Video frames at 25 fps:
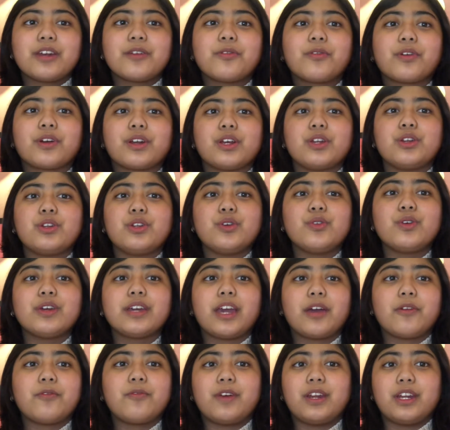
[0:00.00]
for the new
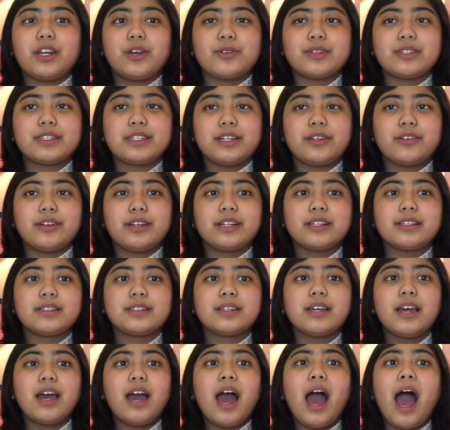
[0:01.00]
GETT video series.
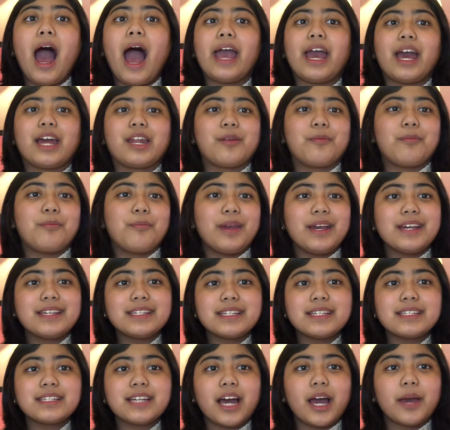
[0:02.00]
I had an
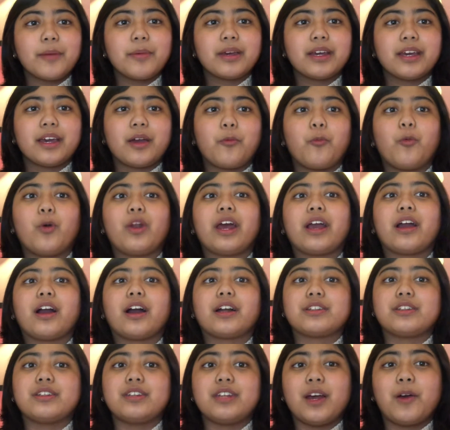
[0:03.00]
amazing time at GETT when I
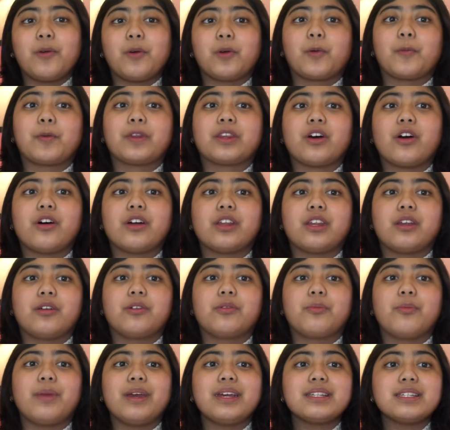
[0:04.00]
got to network with all the
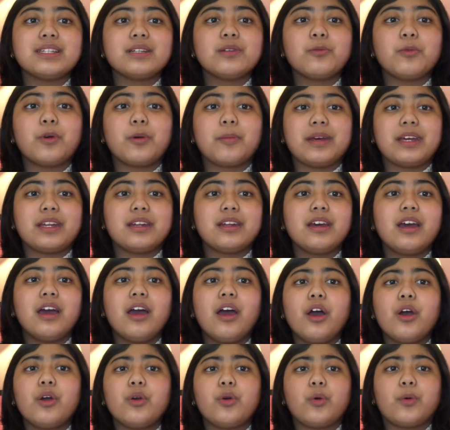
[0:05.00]
amazing women
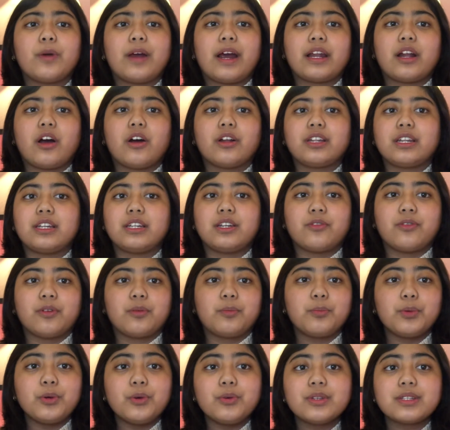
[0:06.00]
who were at all the
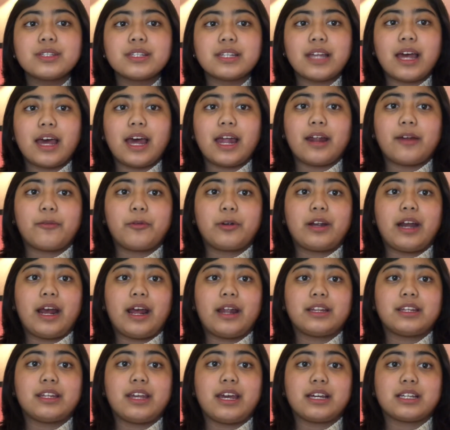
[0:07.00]
different booths that were
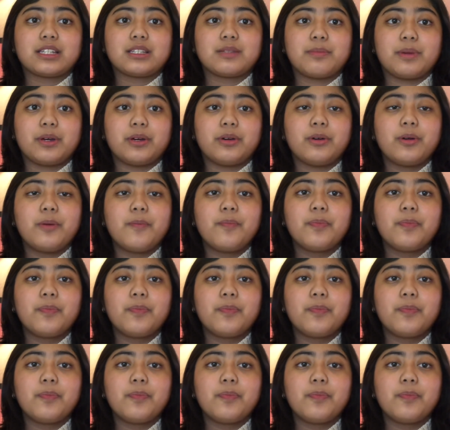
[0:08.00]
at the expo.